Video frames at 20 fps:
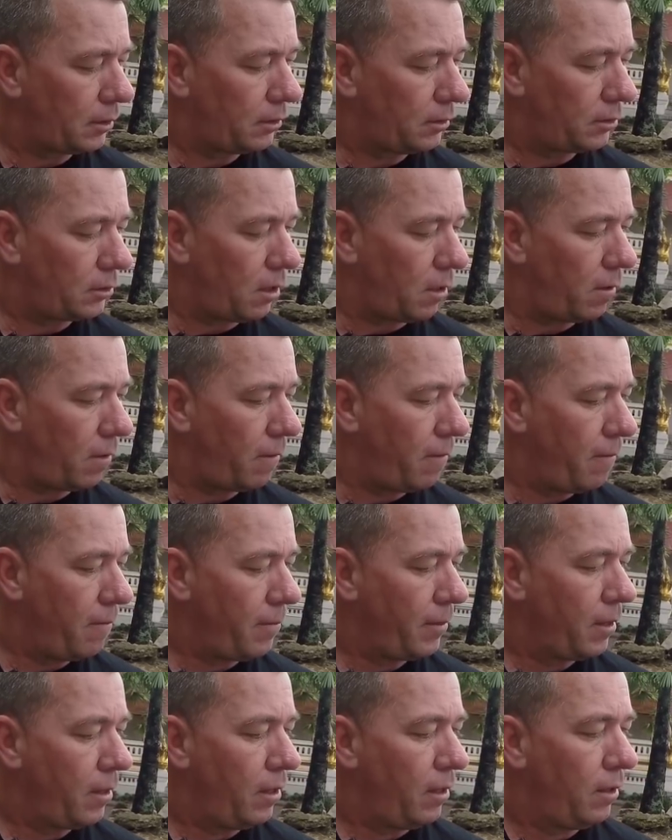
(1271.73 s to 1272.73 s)
So,
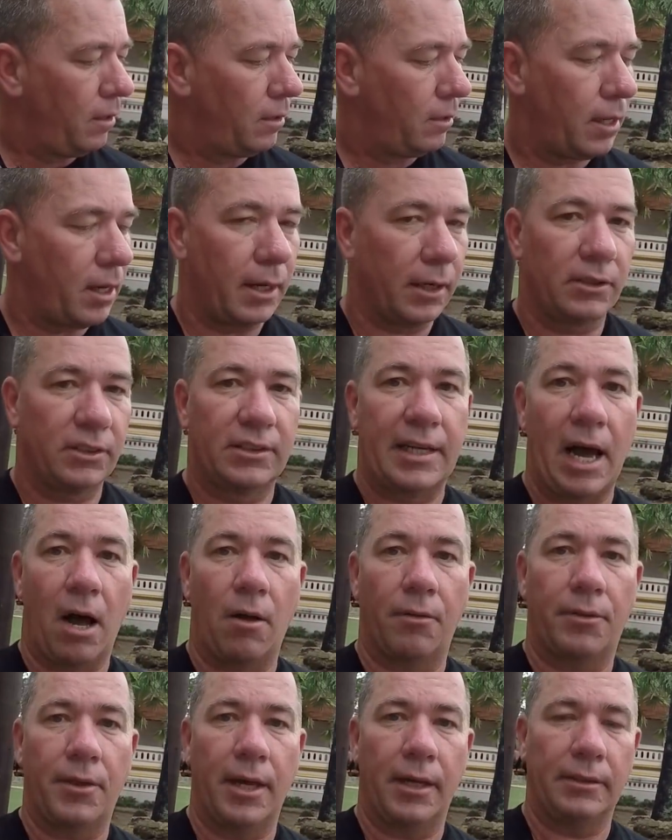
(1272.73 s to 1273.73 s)
kind of
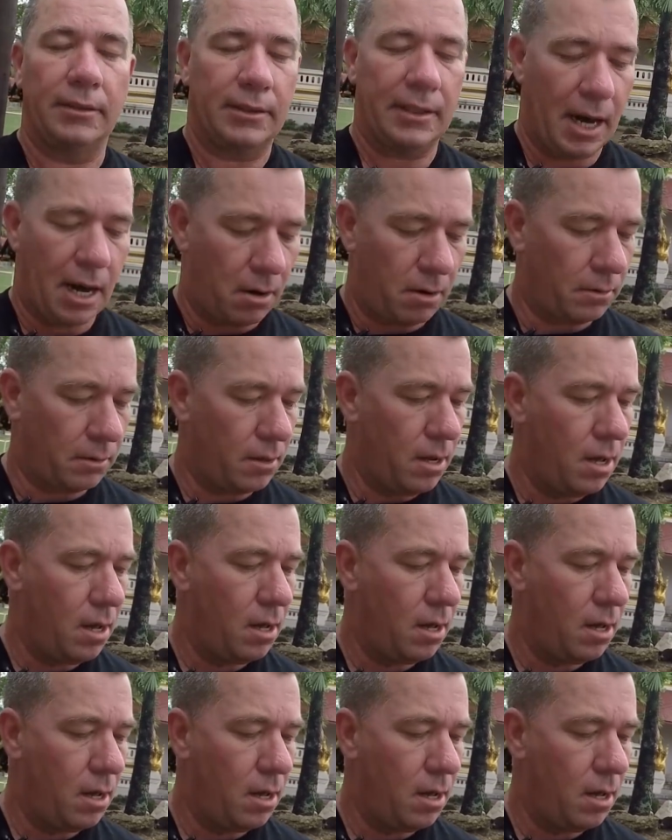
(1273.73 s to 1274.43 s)
scout things out.